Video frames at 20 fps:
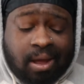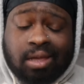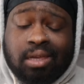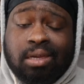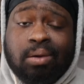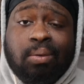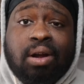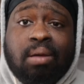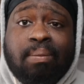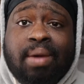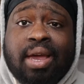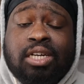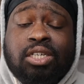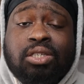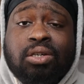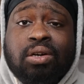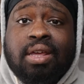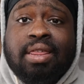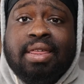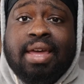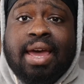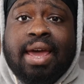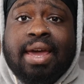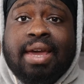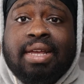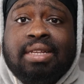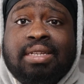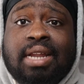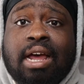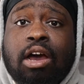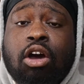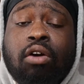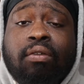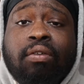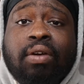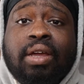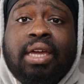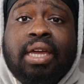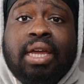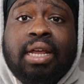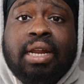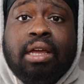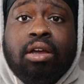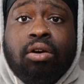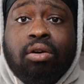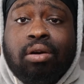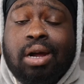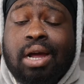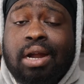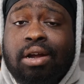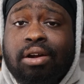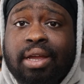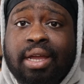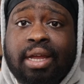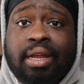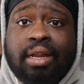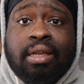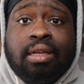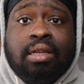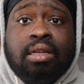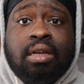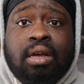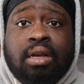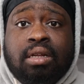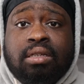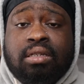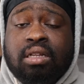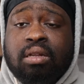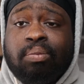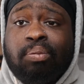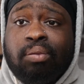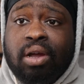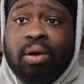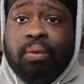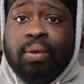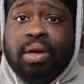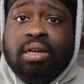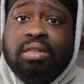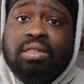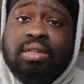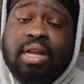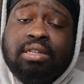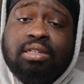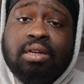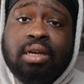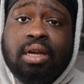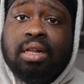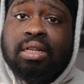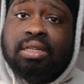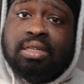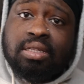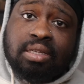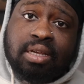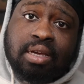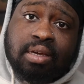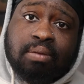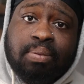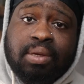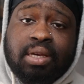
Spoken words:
You want to make sure that it's not overheating or underheating to the point where your snakes are getting sick,